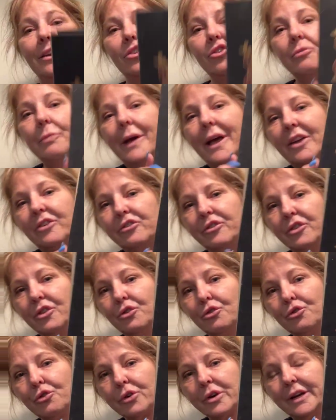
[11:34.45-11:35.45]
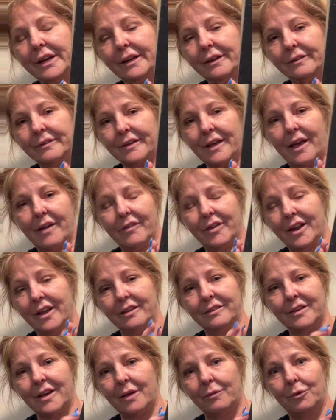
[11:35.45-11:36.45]
Can you imagine the drinks? I haven't
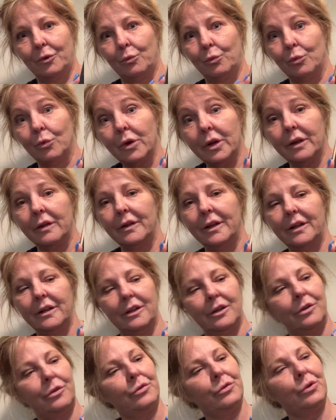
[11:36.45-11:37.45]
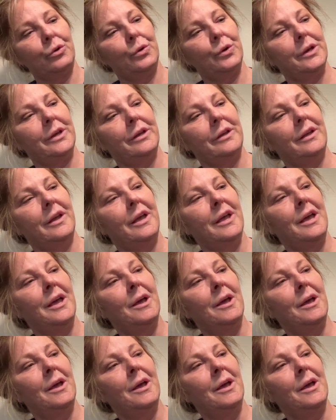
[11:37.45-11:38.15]
had time to really look through it,